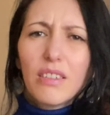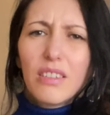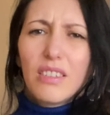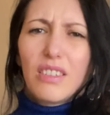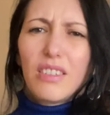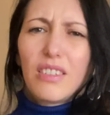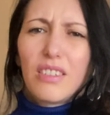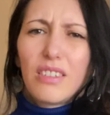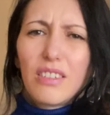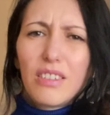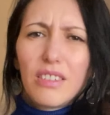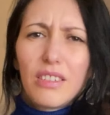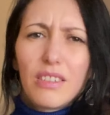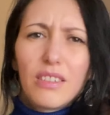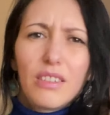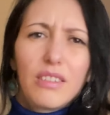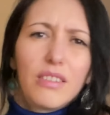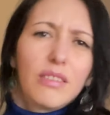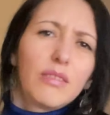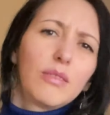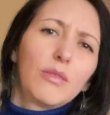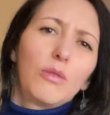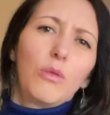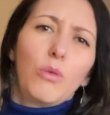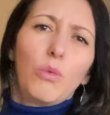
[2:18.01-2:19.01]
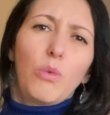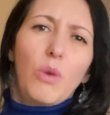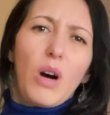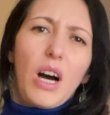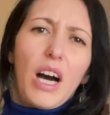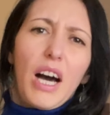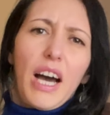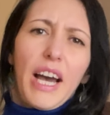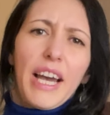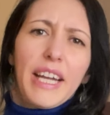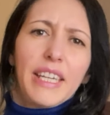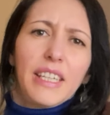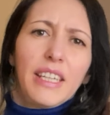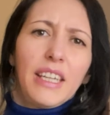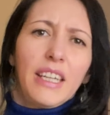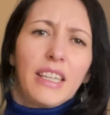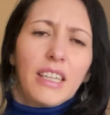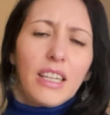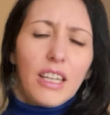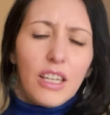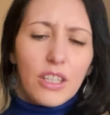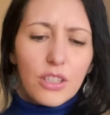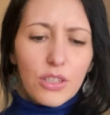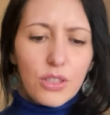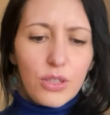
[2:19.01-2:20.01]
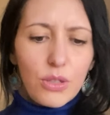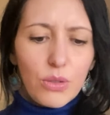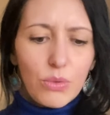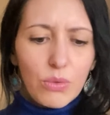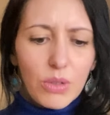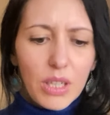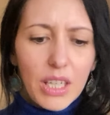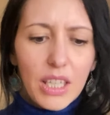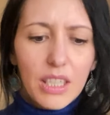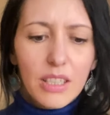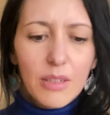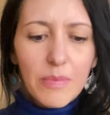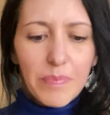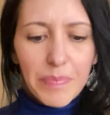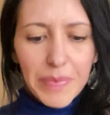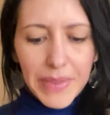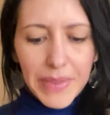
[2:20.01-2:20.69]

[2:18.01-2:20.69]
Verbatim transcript: oh, whining into it.